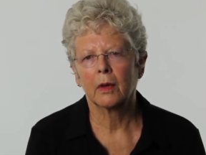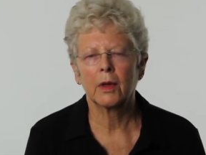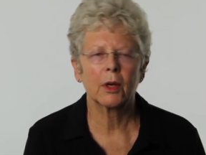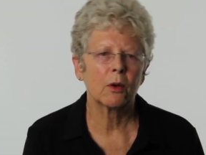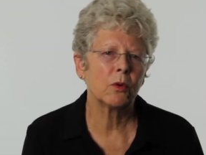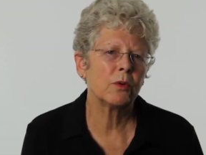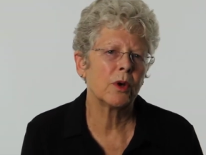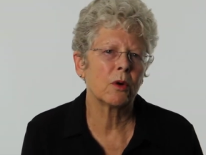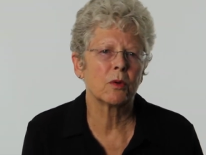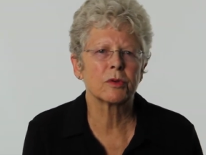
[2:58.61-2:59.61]
you know, who
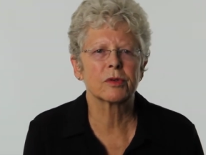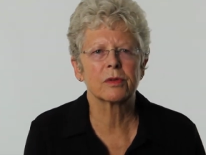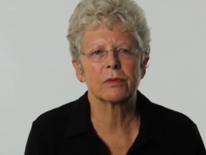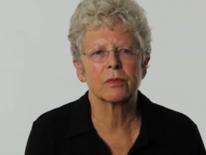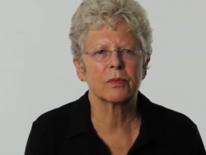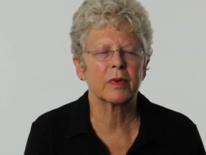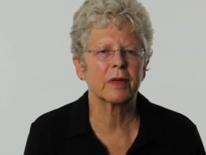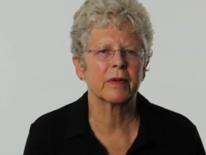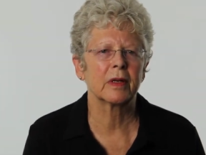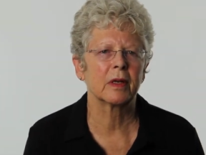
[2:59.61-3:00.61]
knows,
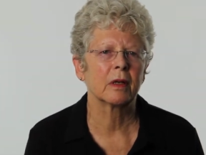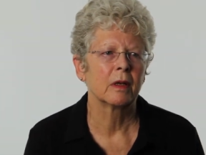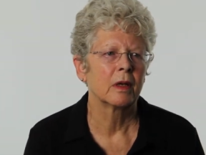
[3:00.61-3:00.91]
given